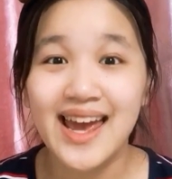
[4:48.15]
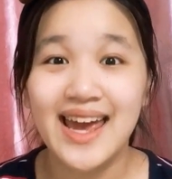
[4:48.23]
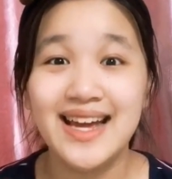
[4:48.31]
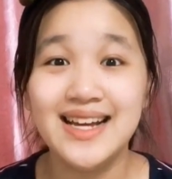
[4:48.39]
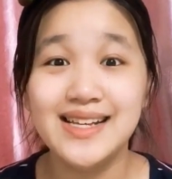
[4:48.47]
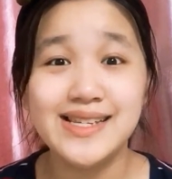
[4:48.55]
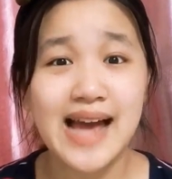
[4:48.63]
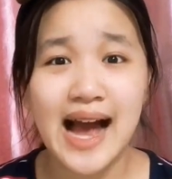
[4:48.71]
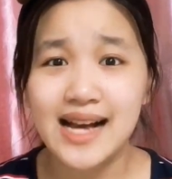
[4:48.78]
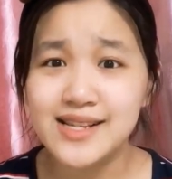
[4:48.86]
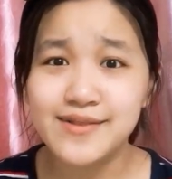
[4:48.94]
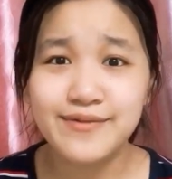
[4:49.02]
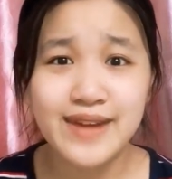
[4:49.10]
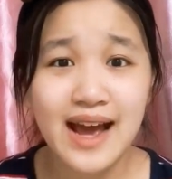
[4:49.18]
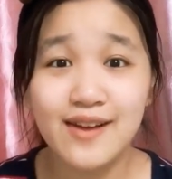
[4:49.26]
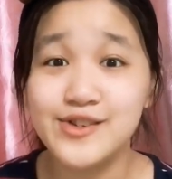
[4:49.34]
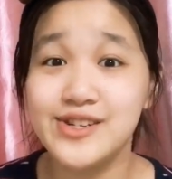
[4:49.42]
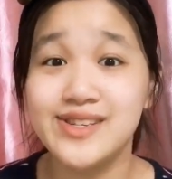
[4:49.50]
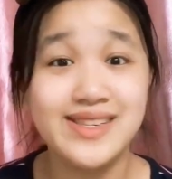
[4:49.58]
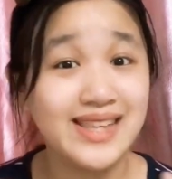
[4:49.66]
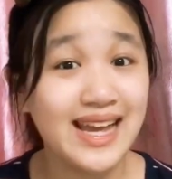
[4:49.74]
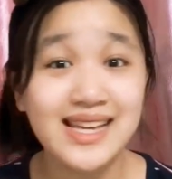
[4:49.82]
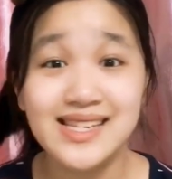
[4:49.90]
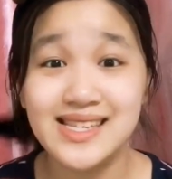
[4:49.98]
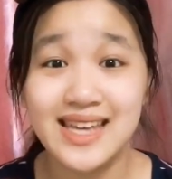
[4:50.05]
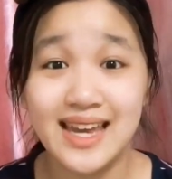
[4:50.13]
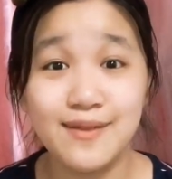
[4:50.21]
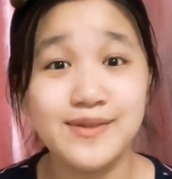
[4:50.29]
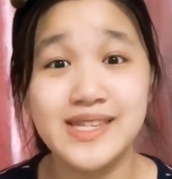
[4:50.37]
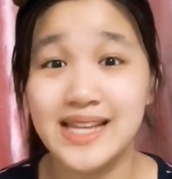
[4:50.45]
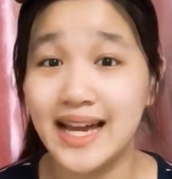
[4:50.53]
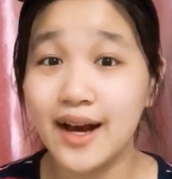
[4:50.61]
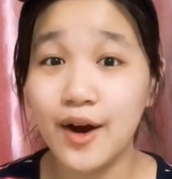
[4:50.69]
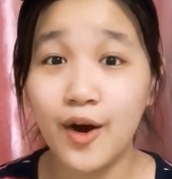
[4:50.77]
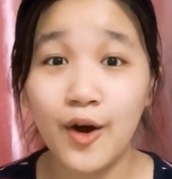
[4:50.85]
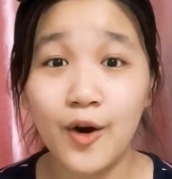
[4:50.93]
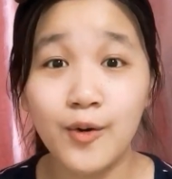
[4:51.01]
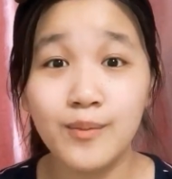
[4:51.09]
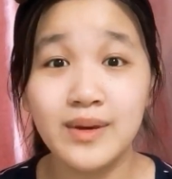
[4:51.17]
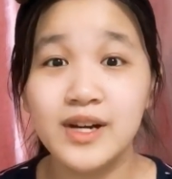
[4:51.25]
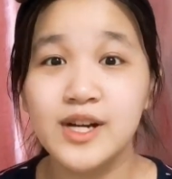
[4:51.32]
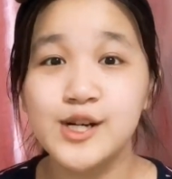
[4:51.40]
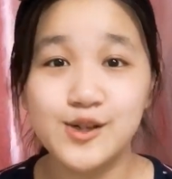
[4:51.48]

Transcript: And as of now, just stay safe, stay at home,